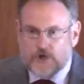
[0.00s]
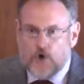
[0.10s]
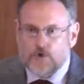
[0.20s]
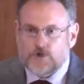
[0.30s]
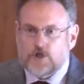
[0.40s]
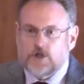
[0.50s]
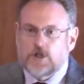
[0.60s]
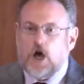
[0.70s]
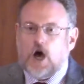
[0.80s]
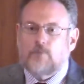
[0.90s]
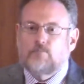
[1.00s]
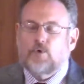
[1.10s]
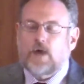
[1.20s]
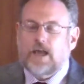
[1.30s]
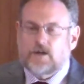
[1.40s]
a total law
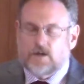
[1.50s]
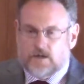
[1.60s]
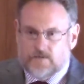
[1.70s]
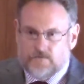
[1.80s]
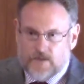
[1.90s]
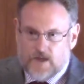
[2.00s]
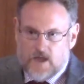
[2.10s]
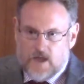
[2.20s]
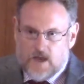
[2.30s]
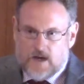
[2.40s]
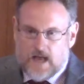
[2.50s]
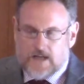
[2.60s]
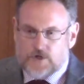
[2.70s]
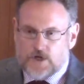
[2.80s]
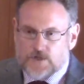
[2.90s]
breaker,
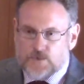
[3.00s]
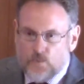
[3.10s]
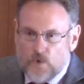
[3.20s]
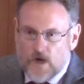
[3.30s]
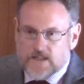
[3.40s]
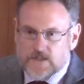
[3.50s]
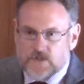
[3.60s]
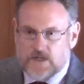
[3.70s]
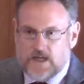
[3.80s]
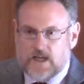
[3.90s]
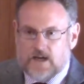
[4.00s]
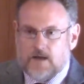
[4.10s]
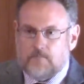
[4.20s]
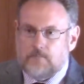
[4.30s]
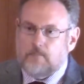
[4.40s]
not just one
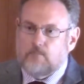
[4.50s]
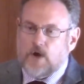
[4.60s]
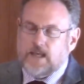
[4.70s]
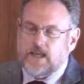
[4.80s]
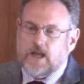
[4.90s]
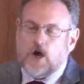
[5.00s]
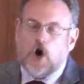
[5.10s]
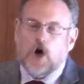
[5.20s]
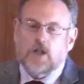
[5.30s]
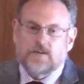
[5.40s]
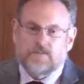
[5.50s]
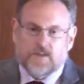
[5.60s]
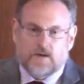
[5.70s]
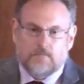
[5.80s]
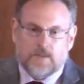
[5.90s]
sin, but breaking all of
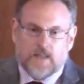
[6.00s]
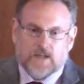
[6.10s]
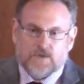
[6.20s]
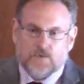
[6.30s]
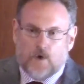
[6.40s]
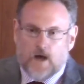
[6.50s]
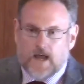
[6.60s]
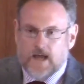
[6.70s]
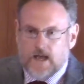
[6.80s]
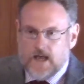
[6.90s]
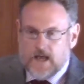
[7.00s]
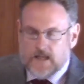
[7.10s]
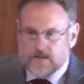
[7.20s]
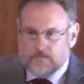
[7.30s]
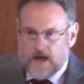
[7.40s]
them. And that's why
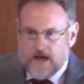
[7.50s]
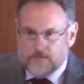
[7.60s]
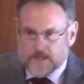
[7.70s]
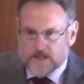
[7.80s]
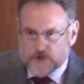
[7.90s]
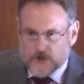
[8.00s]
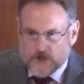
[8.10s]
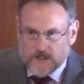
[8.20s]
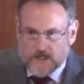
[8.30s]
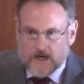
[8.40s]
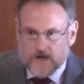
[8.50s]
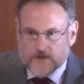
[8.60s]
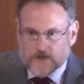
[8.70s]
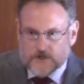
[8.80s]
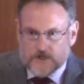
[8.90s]
the Bible is clear
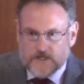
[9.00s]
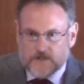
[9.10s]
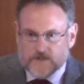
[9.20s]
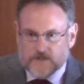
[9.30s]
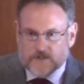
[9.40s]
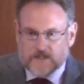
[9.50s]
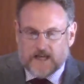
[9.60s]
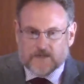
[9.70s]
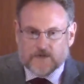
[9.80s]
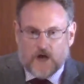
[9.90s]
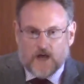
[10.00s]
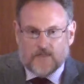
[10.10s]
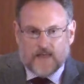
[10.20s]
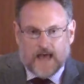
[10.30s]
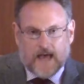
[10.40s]
that Jesus takes
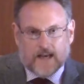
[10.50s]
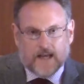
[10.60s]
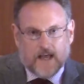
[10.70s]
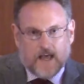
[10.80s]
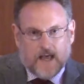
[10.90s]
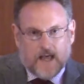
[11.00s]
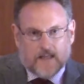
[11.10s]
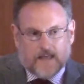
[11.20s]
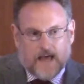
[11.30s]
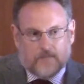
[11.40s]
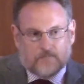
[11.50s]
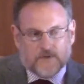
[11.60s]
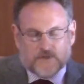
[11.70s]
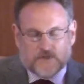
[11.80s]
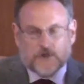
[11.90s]
on that, that
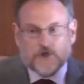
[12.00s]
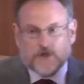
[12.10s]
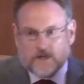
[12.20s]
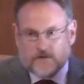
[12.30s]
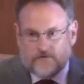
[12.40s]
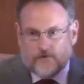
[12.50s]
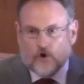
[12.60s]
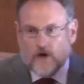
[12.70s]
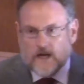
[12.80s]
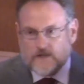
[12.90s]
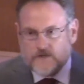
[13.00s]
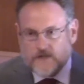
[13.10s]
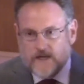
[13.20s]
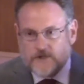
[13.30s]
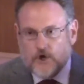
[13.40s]
position for us,
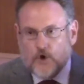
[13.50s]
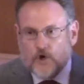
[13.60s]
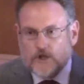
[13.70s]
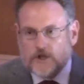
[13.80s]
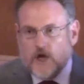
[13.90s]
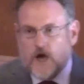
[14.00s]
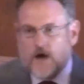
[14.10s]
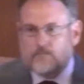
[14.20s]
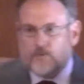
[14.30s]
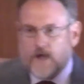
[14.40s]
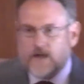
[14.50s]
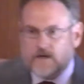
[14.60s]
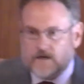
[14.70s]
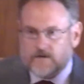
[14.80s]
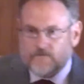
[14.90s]
a total law
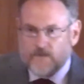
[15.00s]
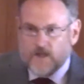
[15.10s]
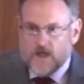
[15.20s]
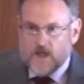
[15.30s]
breaker